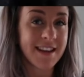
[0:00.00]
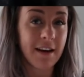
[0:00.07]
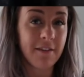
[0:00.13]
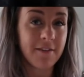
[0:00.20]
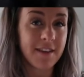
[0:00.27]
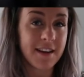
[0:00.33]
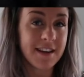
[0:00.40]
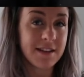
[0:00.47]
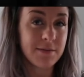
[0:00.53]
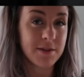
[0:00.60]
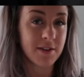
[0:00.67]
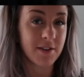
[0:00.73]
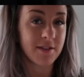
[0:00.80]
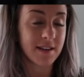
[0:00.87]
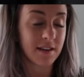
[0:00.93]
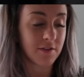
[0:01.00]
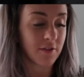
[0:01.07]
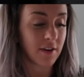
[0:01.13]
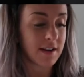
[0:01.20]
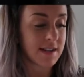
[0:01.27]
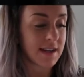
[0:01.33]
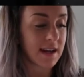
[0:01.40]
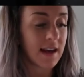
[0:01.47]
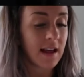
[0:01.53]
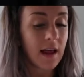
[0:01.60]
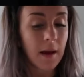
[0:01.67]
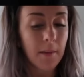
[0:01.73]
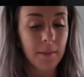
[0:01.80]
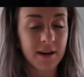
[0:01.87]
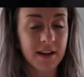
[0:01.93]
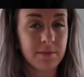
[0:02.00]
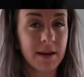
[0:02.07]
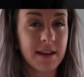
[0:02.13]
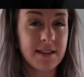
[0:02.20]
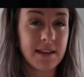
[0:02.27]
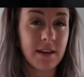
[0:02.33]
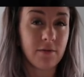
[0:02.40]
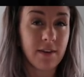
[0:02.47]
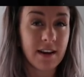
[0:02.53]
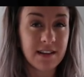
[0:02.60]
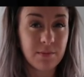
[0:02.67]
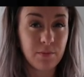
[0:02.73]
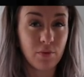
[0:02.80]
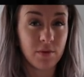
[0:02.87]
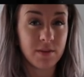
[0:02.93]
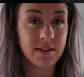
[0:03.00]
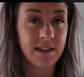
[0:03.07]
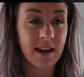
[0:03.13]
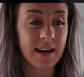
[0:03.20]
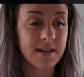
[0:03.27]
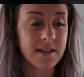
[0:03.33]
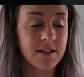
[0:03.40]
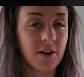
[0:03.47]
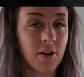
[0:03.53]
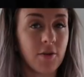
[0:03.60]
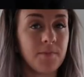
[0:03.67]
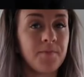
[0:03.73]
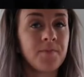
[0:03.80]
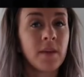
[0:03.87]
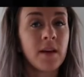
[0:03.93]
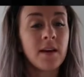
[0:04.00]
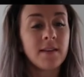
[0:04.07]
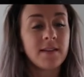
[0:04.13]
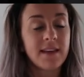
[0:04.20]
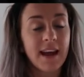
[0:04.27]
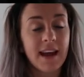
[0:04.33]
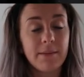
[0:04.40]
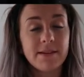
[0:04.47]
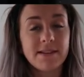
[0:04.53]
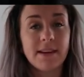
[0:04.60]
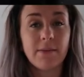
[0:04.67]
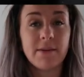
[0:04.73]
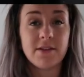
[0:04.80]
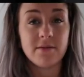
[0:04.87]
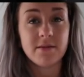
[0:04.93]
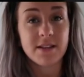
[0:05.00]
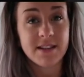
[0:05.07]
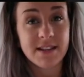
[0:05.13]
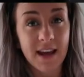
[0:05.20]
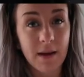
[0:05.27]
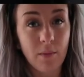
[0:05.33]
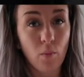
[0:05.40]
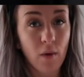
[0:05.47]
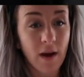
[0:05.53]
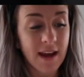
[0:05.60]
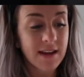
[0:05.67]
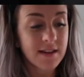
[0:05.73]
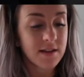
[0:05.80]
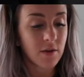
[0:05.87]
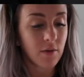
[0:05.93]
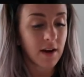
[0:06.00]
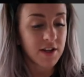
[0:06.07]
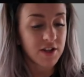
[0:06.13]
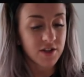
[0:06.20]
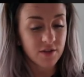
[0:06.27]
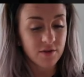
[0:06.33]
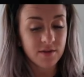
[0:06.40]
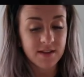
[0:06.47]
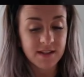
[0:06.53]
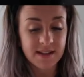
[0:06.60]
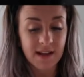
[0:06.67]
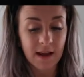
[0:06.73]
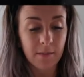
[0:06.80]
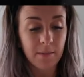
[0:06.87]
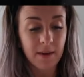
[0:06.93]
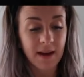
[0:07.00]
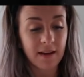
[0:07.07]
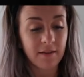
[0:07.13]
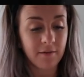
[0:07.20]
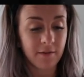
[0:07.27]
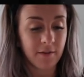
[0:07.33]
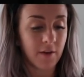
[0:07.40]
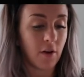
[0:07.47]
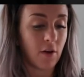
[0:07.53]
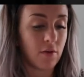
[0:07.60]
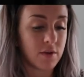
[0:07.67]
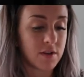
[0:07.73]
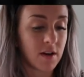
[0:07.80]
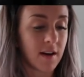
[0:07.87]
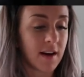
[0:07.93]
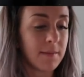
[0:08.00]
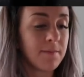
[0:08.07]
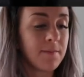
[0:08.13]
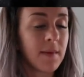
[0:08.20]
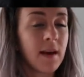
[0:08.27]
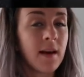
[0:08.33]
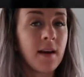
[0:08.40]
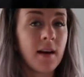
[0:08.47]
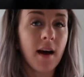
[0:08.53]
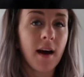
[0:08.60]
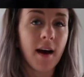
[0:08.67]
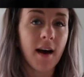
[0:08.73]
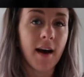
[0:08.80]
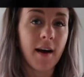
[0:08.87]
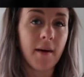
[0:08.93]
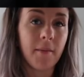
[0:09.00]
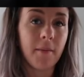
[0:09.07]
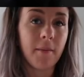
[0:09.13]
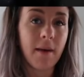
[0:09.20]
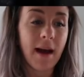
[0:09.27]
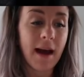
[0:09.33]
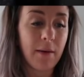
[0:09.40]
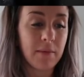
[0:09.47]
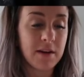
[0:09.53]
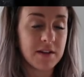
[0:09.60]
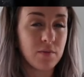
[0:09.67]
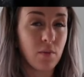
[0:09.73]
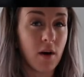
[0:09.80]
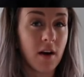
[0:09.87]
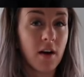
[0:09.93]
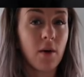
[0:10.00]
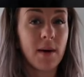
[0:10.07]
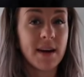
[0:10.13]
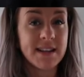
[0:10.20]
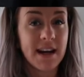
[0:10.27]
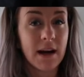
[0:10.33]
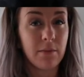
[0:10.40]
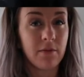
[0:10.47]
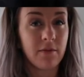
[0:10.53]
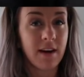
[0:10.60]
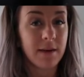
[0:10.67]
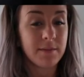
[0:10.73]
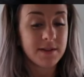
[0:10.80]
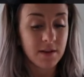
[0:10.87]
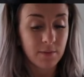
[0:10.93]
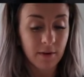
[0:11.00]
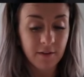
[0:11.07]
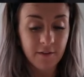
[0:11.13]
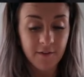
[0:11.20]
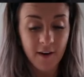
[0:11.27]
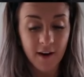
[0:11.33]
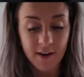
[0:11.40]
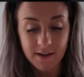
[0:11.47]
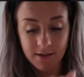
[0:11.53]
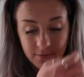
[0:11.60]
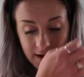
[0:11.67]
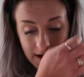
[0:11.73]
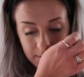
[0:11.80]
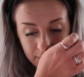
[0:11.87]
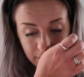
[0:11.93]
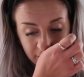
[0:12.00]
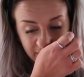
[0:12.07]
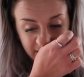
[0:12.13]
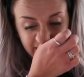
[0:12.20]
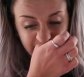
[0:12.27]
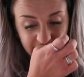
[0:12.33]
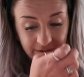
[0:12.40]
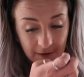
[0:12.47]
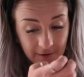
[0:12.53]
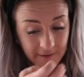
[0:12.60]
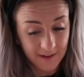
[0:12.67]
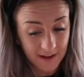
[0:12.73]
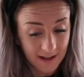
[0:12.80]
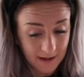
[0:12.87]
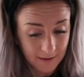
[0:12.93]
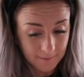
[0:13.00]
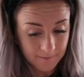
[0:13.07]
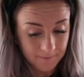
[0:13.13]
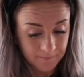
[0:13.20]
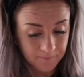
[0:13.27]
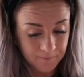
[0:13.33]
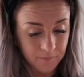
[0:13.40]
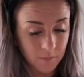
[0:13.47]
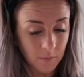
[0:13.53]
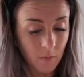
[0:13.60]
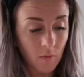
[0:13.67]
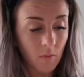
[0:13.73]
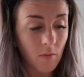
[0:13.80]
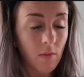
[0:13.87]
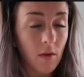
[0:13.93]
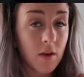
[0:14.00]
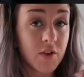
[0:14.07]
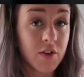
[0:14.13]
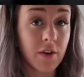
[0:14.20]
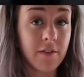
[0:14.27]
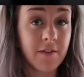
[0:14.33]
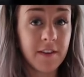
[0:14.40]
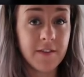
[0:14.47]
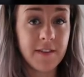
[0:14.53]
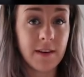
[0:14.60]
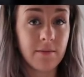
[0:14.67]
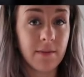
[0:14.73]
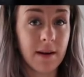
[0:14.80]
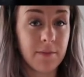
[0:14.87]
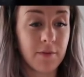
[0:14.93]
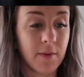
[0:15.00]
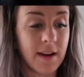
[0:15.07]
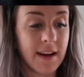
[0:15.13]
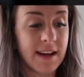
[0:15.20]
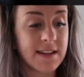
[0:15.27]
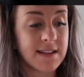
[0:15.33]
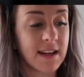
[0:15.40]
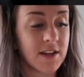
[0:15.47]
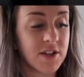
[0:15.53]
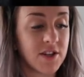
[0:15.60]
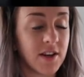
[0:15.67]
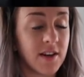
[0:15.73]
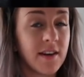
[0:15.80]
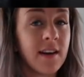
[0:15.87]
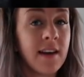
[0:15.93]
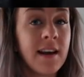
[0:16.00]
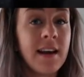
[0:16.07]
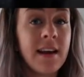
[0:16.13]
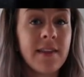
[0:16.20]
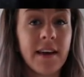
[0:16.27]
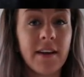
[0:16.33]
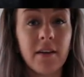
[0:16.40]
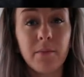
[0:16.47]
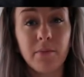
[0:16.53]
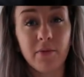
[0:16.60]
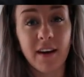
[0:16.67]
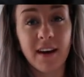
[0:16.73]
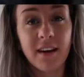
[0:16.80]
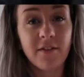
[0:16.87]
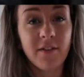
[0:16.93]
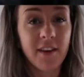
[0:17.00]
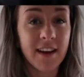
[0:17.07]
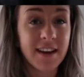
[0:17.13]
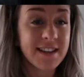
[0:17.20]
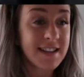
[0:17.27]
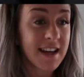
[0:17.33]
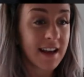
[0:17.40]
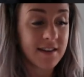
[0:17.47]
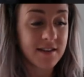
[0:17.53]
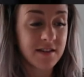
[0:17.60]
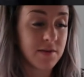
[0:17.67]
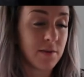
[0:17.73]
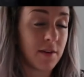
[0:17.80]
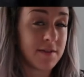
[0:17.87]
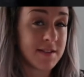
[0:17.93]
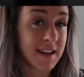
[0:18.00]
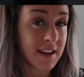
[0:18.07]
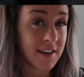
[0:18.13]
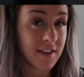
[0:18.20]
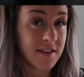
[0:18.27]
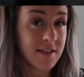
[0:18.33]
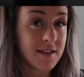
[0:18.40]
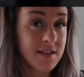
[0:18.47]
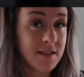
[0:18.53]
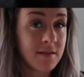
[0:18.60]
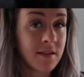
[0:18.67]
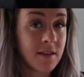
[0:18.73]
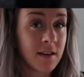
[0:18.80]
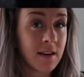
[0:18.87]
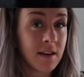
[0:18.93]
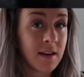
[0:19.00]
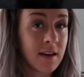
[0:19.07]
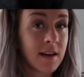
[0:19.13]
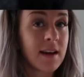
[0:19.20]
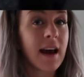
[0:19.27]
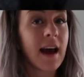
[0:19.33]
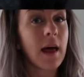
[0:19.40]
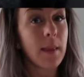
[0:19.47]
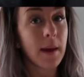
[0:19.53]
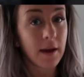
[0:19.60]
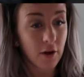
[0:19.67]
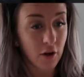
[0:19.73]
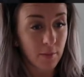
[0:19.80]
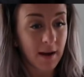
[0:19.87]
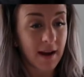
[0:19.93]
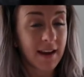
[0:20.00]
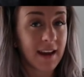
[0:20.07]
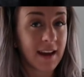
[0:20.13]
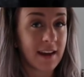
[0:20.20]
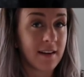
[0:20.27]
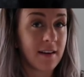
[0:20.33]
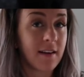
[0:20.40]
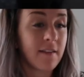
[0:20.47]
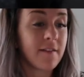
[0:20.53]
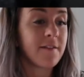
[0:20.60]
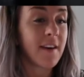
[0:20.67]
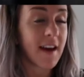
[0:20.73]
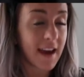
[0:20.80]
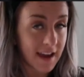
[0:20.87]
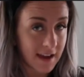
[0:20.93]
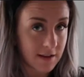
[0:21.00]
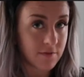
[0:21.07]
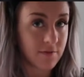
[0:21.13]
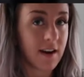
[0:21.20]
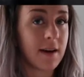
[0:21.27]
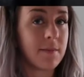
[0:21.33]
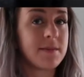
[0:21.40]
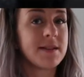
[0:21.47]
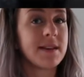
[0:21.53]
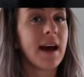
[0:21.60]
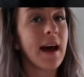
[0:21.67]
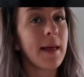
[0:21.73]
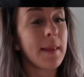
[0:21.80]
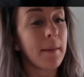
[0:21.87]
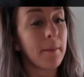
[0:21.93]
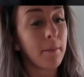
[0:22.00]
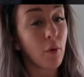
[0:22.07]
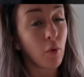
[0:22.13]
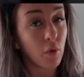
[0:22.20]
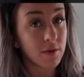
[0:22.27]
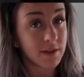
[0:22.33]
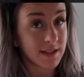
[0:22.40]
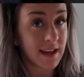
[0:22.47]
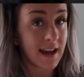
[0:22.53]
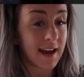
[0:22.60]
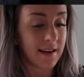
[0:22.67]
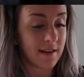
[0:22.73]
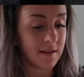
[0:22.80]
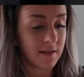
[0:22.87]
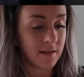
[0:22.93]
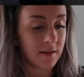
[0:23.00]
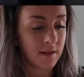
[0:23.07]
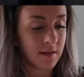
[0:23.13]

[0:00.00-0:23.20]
set for this, which I know sounds crazy, but it's basically a rest pause set. So the aim is that we do the same weight. So I choose the same pin for the whole time. Um, and we just work our way down with reps. So my first rep was 15. So 15 reps on the leg extension. Then I break for like 10 to 12 seconds and then go back in for eight reps and then pause again